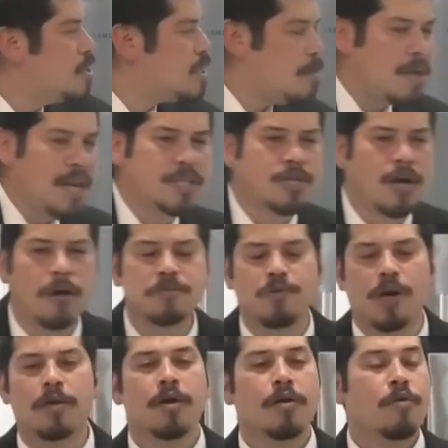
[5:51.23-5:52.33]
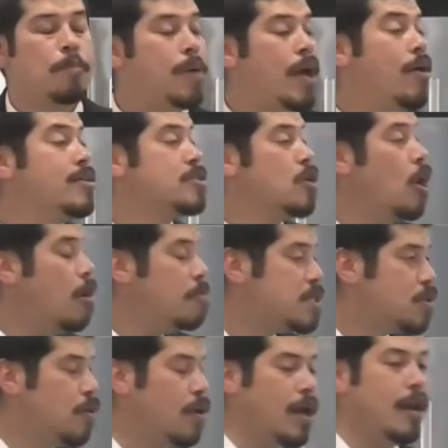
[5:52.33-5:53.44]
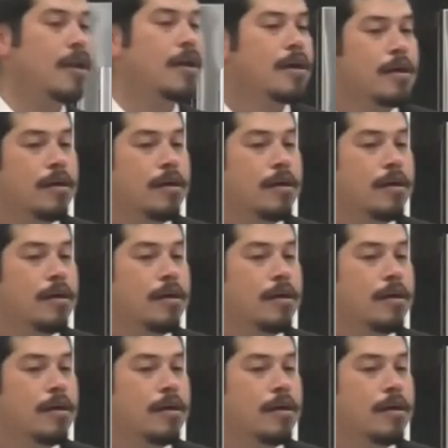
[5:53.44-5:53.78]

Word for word: You see, many times when, when parents are homeschooling,